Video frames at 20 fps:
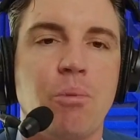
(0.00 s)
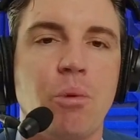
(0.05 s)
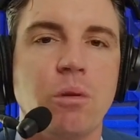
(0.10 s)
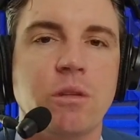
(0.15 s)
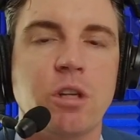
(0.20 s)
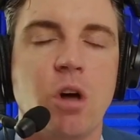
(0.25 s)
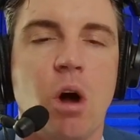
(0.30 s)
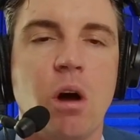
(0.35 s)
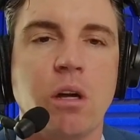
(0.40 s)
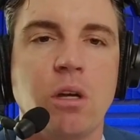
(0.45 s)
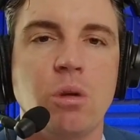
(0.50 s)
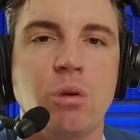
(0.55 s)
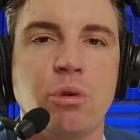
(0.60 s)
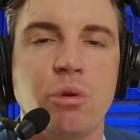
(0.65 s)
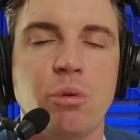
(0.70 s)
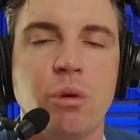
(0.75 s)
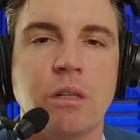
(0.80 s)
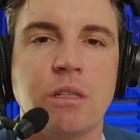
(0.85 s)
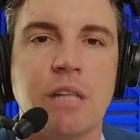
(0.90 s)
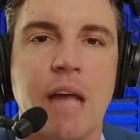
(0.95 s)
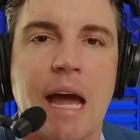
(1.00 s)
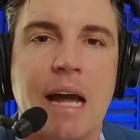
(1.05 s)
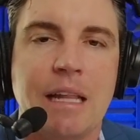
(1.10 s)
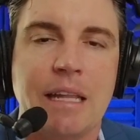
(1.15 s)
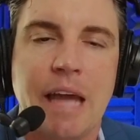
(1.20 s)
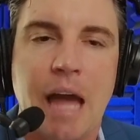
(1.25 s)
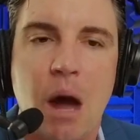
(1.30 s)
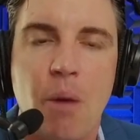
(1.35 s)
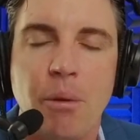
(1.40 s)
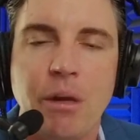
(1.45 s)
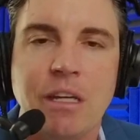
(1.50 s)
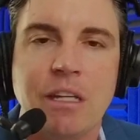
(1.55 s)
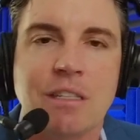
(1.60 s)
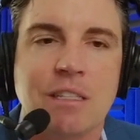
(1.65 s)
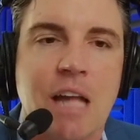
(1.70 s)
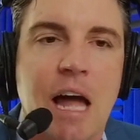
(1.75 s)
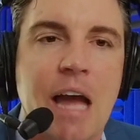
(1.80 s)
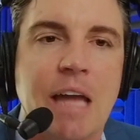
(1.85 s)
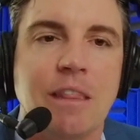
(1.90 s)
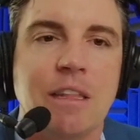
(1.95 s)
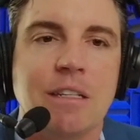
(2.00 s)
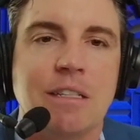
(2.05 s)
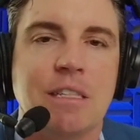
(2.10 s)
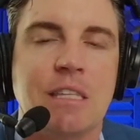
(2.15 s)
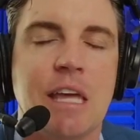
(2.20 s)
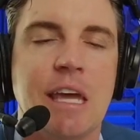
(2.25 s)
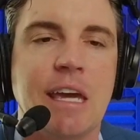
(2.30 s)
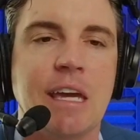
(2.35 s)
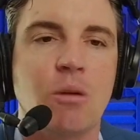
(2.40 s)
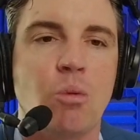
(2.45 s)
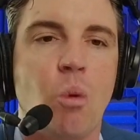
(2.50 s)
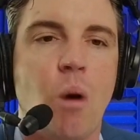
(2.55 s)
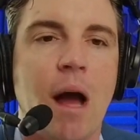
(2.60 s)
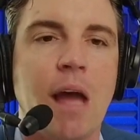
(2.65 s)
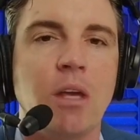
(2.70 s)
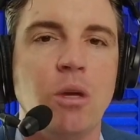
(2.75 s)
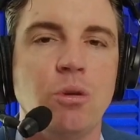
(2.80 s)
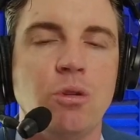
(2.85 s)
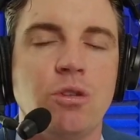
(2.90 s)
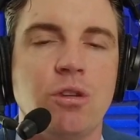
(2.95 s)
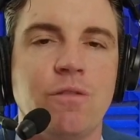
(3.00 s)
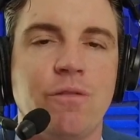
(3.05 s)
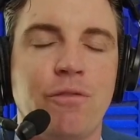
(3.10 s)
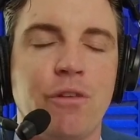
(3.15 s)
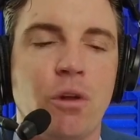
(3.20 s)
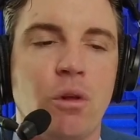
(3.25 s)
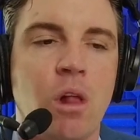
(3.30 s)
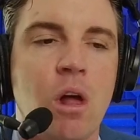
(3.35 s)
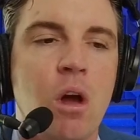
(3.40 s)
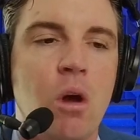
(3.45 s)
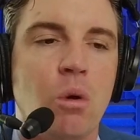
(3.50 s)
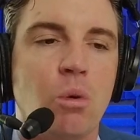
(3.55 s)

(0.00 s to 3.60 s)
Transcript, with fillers: We'll talk you through exactly how we design this thing and why you should feel